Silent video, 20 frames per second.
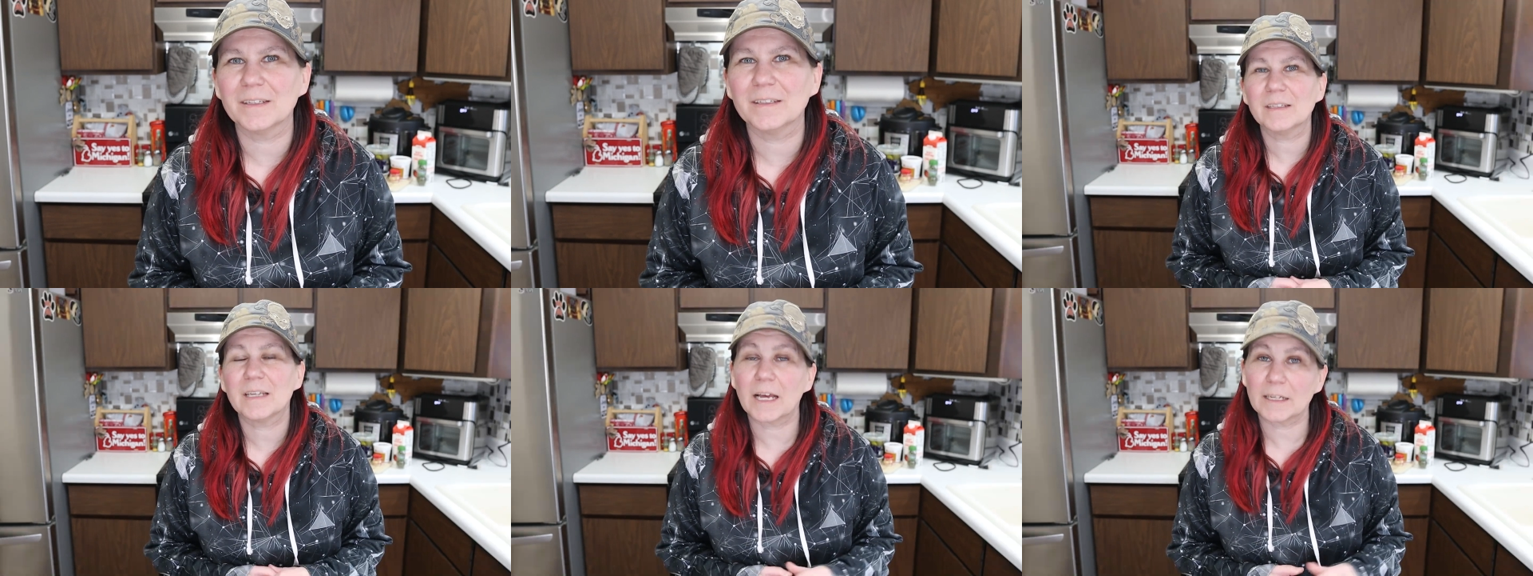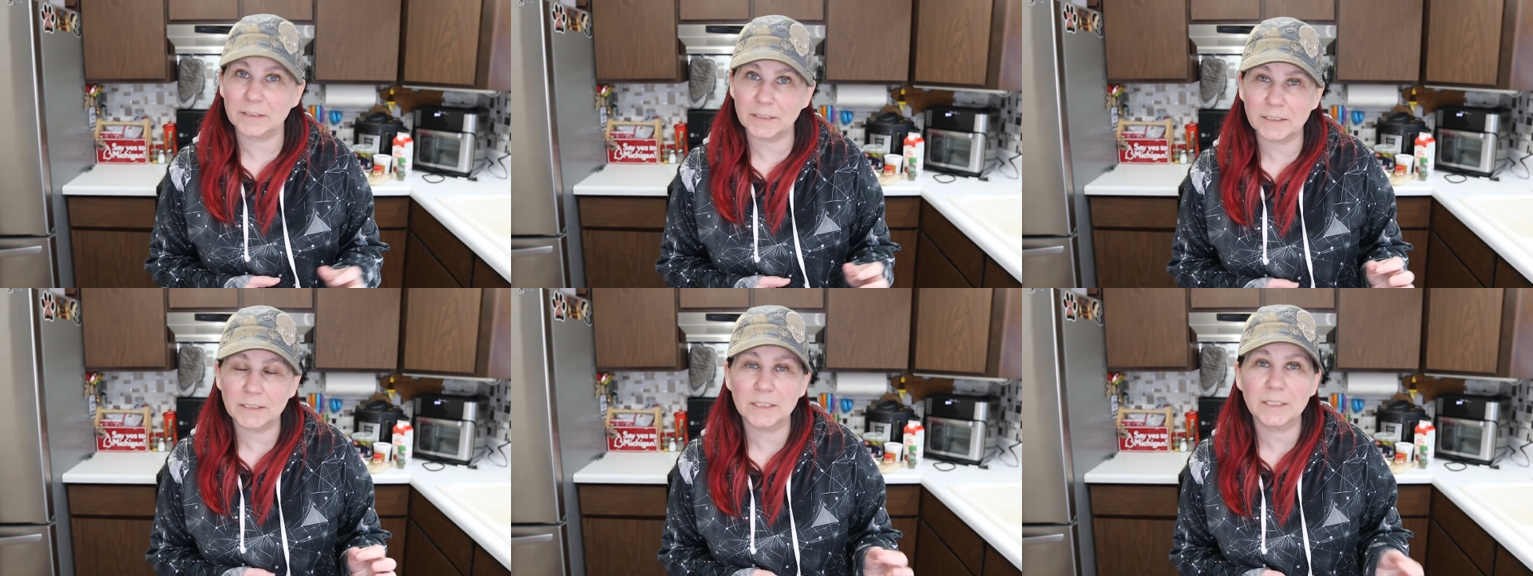
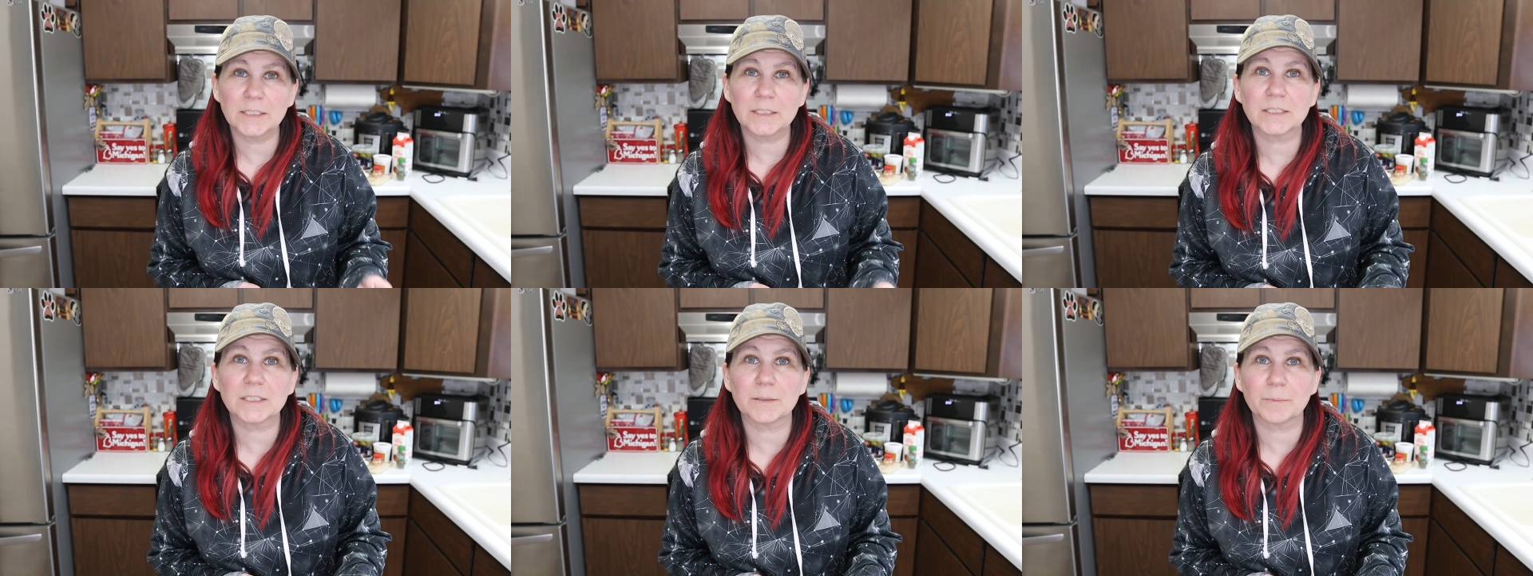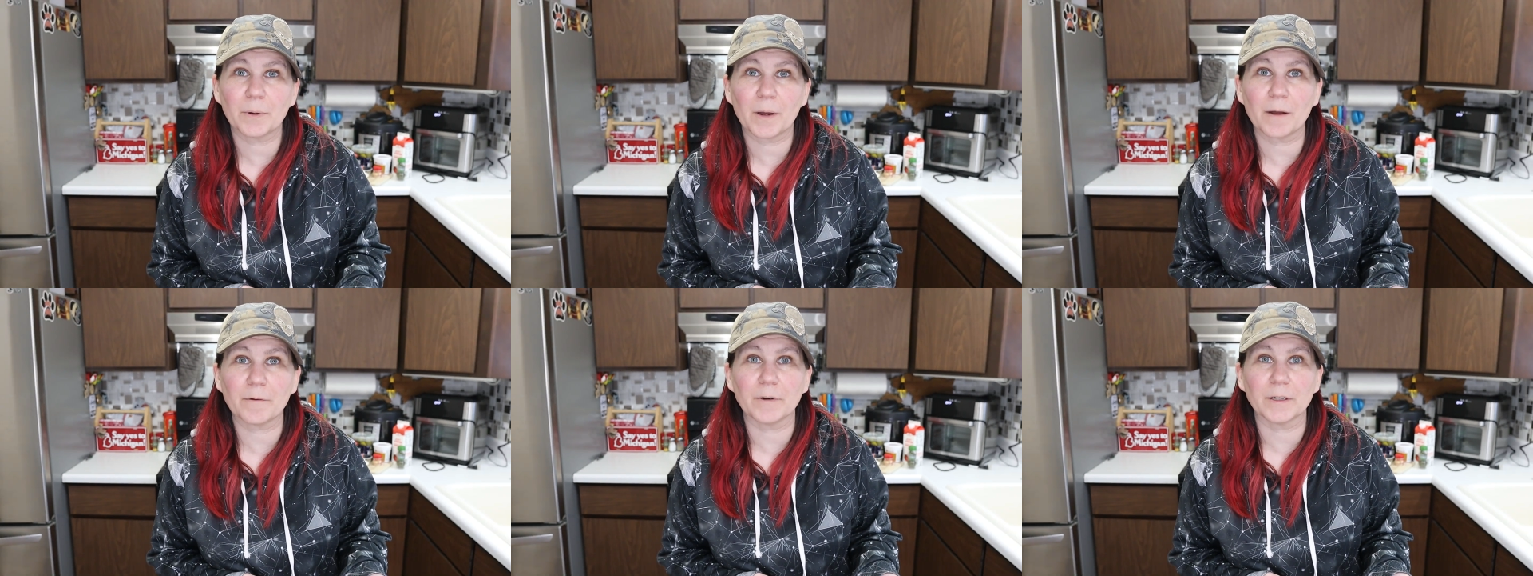Yes, it's an
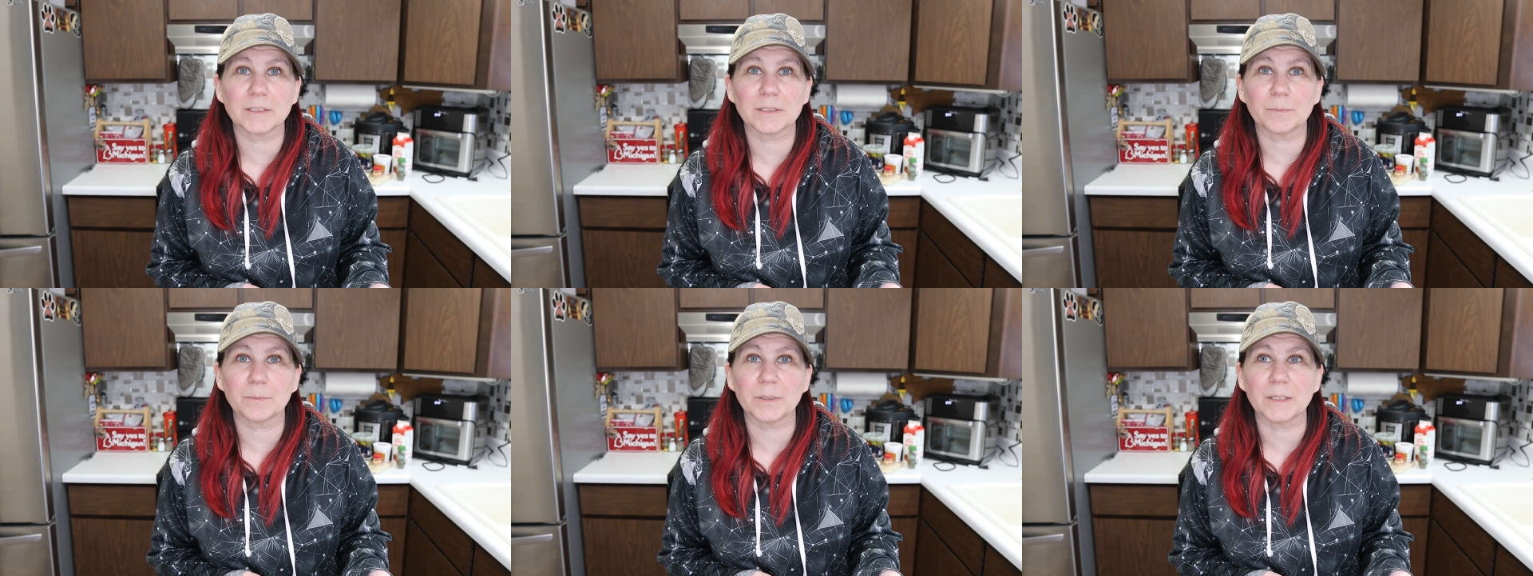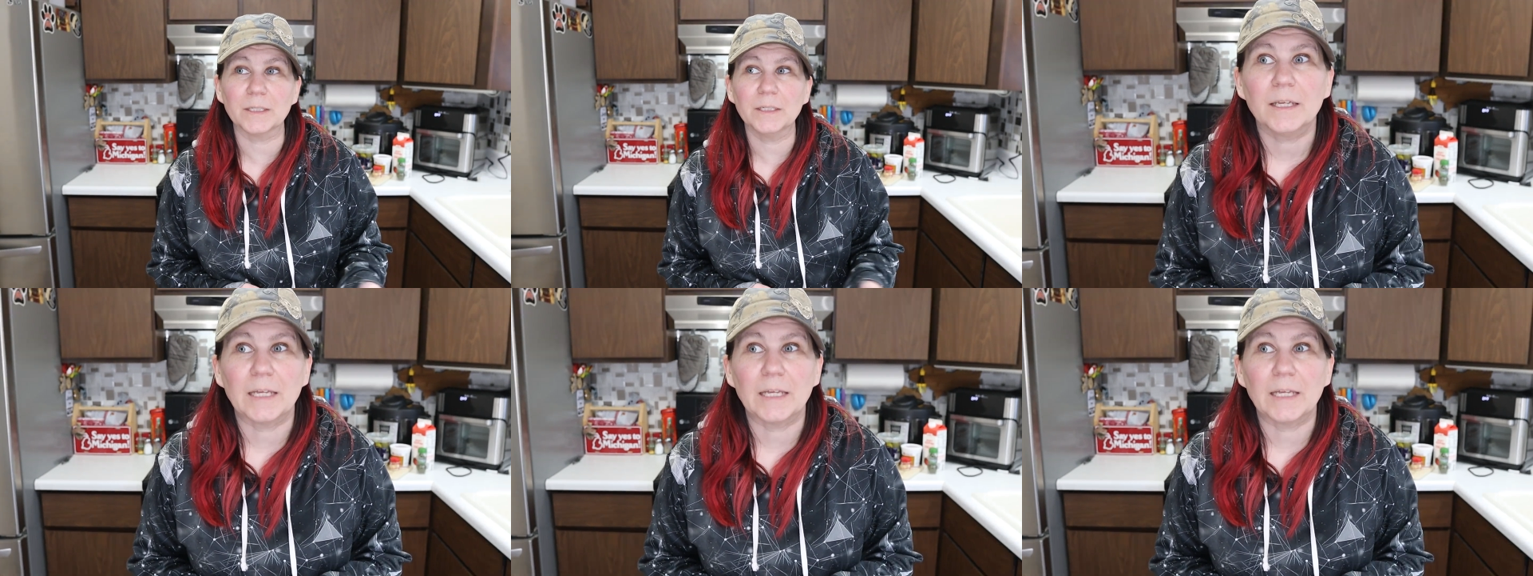Instant Pot recipe.